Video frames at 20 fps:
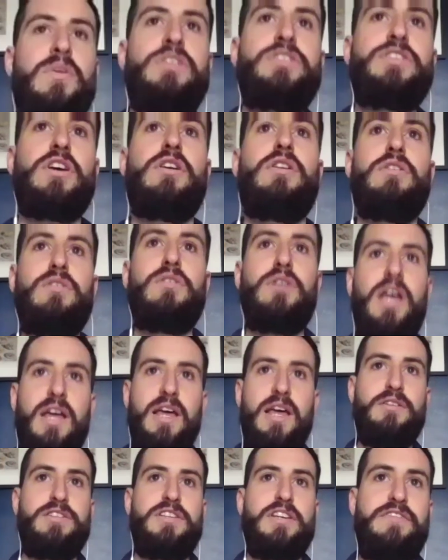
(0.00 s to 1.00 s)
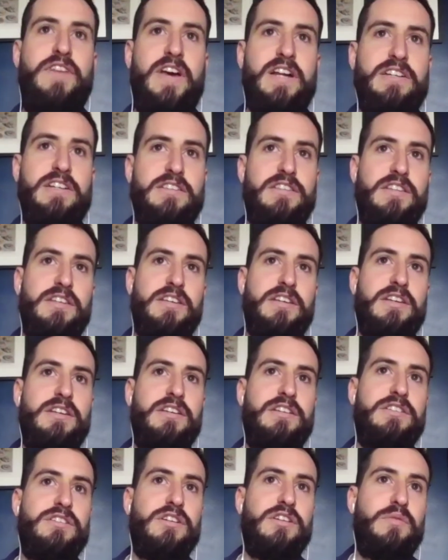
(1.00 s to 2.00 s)
So how has it affected
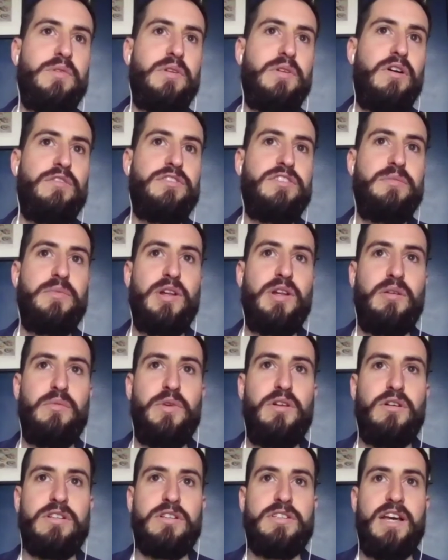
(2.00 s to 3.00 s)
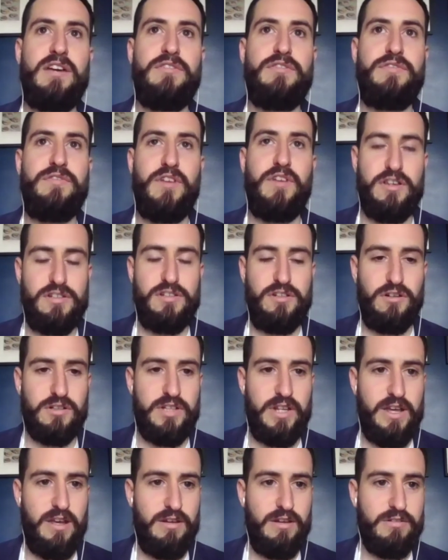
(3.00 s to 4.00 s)
so obviously we locked down, first
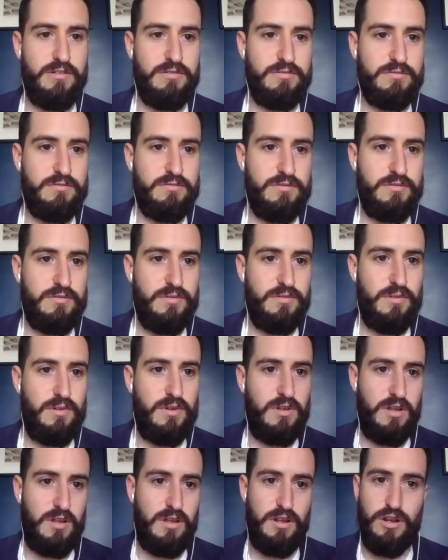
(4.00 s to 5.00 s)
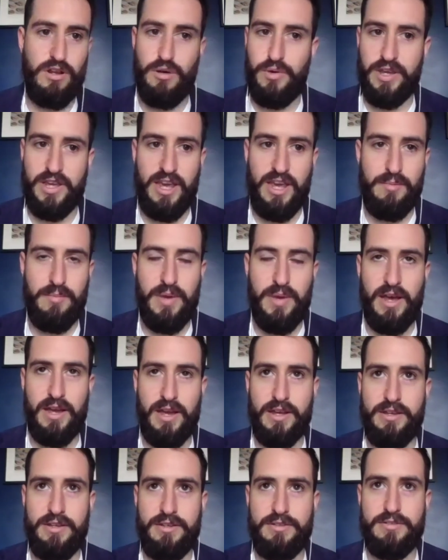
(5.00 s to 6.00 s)
lockdown, no one came
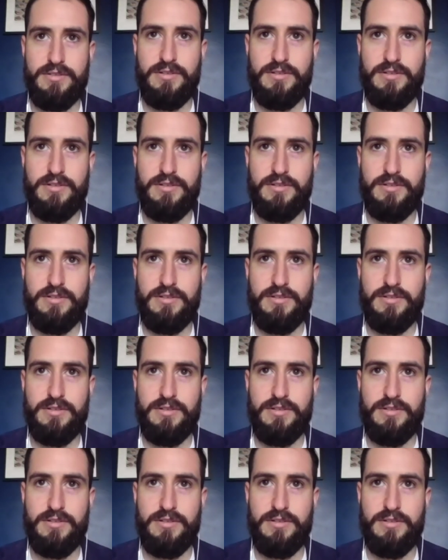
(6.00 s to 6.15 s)
back.